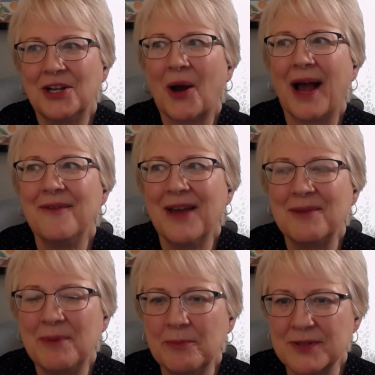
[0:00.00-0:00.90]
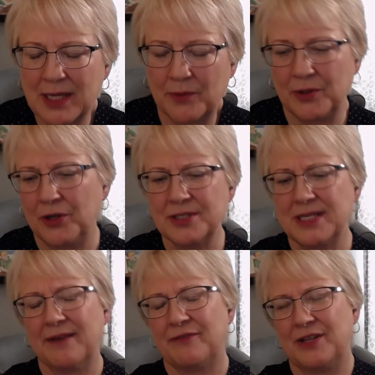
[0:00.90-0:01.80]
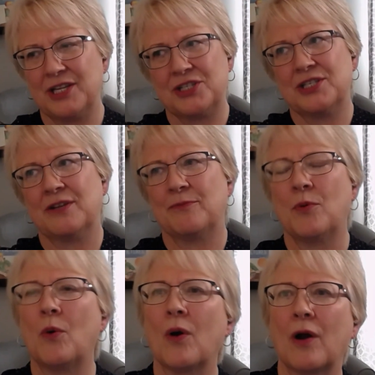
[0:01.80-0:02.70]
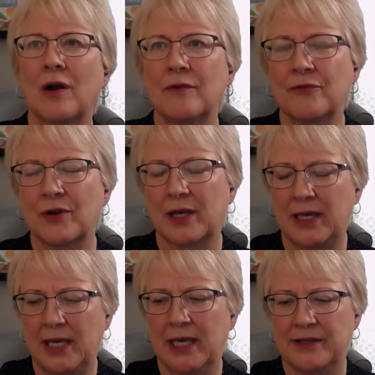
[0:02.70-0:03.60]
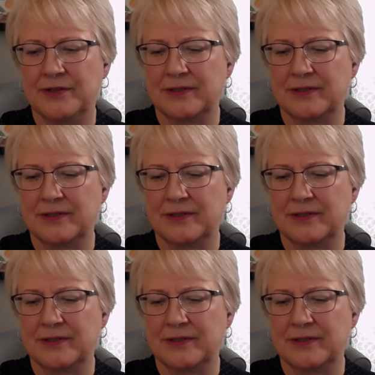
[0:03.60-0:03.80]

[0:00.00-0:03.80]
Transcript: you know, I've had people say, well, your definition of porn for a kid